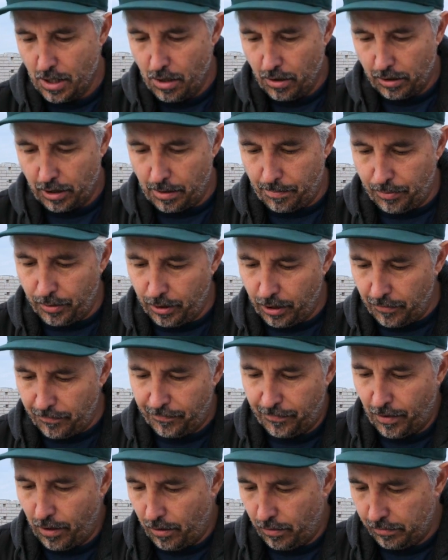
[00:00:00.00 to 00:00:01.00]
We're gonna put our
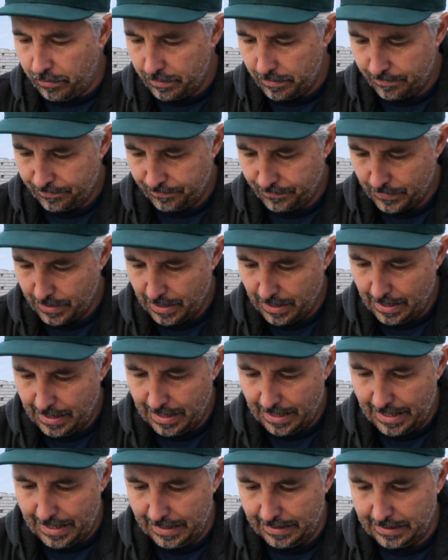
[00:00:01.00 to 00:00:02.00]
phone
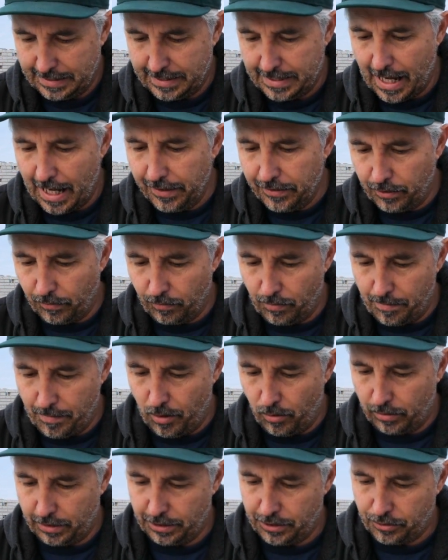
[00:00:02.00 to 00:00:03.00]
inside the
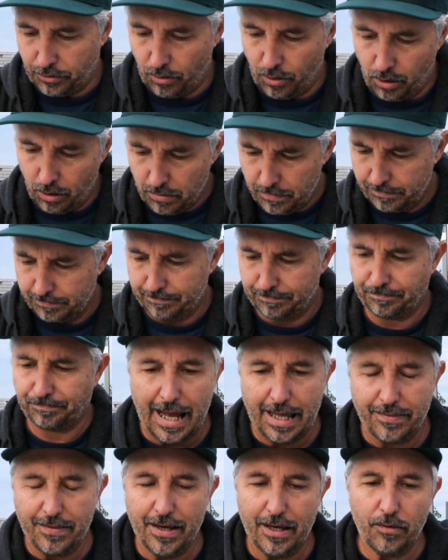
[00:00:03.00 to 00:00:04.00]
remote control,
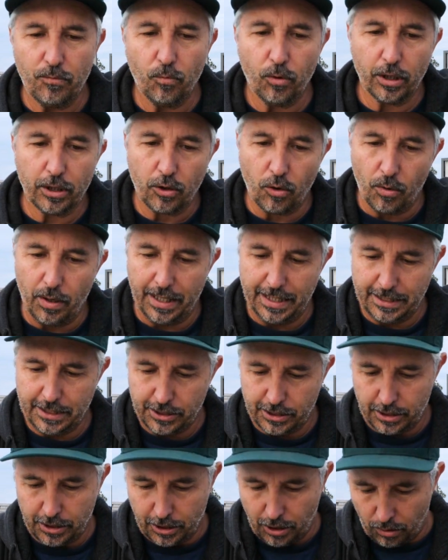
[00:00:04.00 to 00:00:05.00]
and then we're going
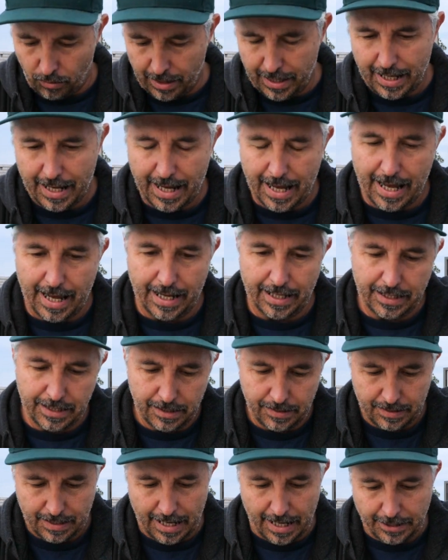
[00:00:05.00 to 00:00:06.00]
to go ahead
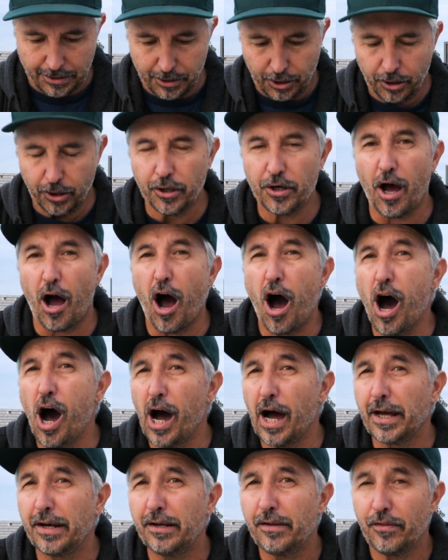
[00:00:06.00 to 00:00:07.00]
and turn
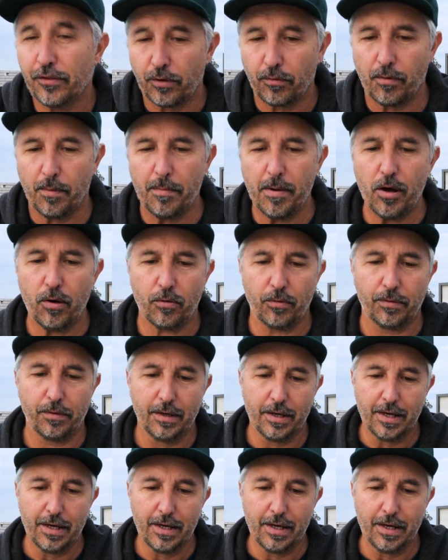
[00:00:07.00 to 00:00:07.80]
on the remote.